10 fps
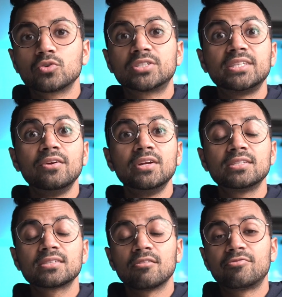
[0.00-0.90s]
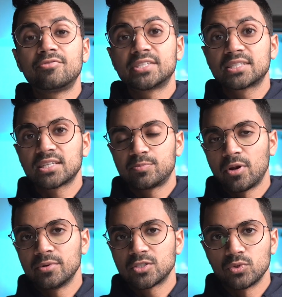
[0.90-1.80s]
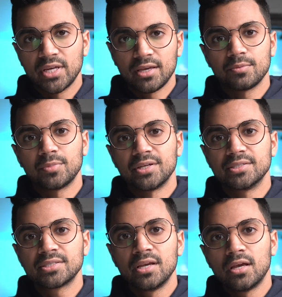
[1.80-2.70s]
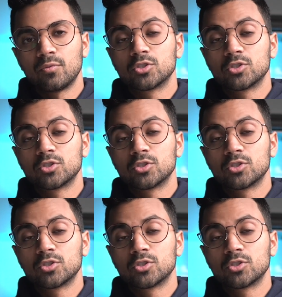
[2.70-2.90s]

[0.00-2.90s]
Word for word: So a series of physics experiments were taking place, and